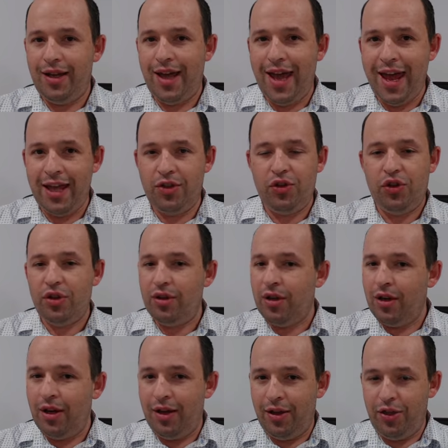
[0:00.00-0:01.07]
And
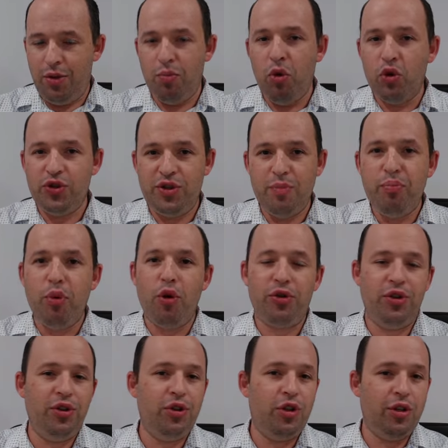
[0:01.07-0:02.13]
the most
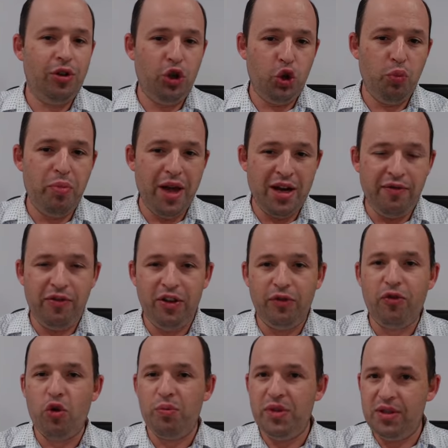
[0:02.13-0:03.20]
important, to benefit
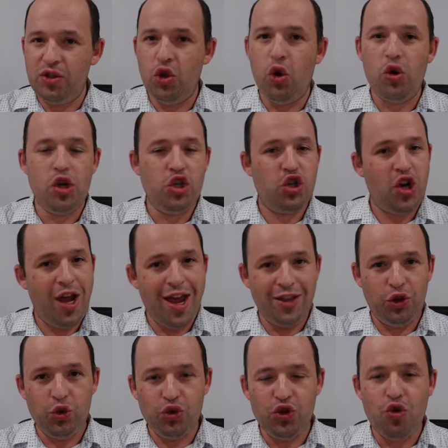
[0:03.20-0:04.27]
from this knowledge and
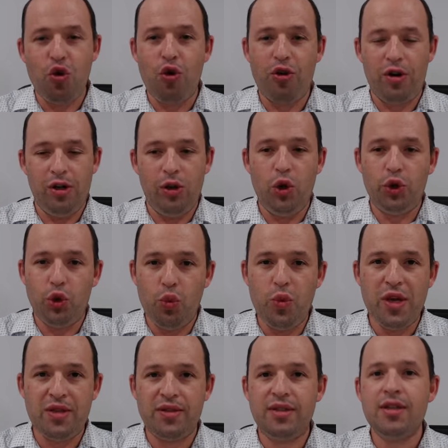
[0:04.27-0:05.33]
to score a lot of
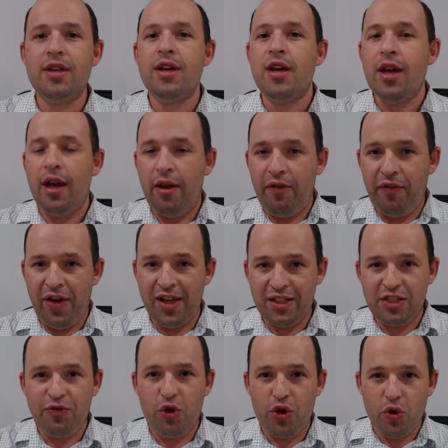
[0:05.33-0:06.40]
wins.
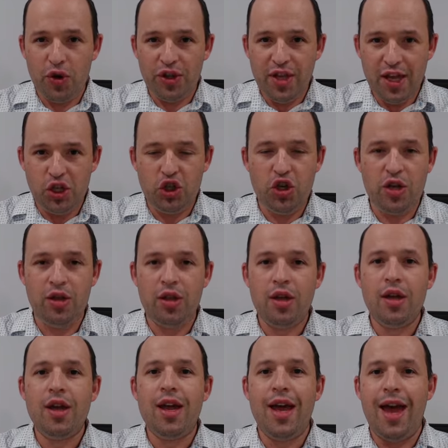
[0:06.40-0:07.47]
Thanks for your attention,
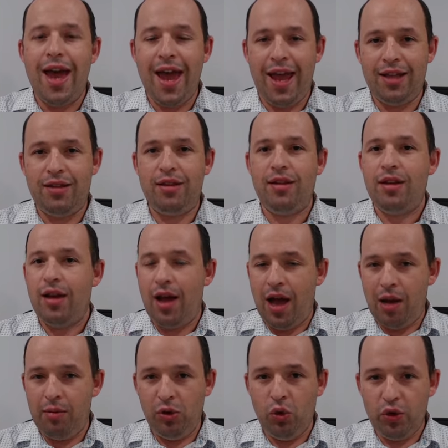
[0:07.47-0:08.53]
and
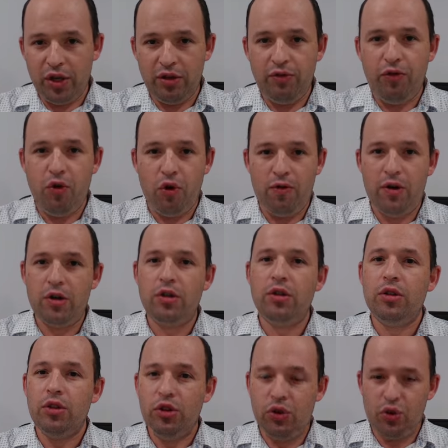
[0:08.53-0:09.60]
I'm looking forward
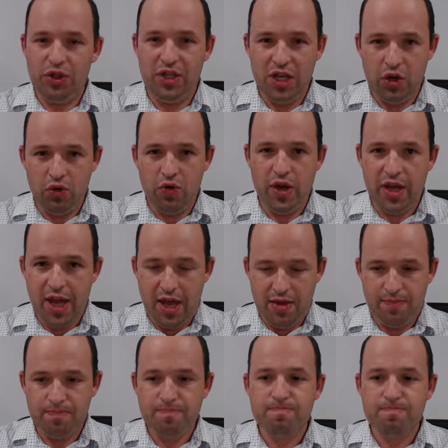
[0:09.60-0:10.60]
to see you again.